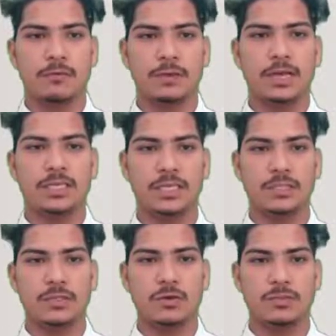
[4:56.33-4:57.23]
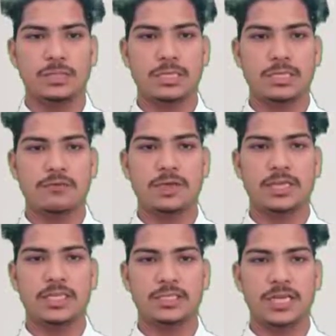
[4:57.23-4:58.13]
Figure 6 shows the
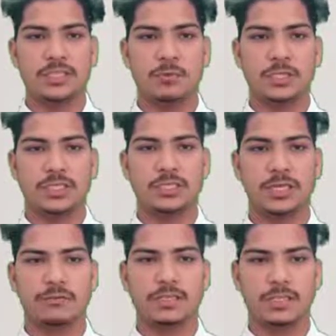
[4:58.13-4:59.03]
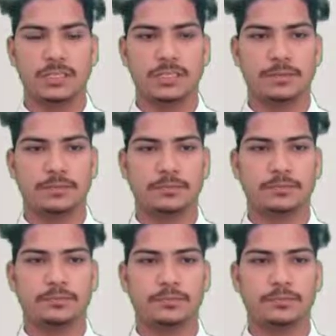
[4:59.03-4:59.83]
various transportation services.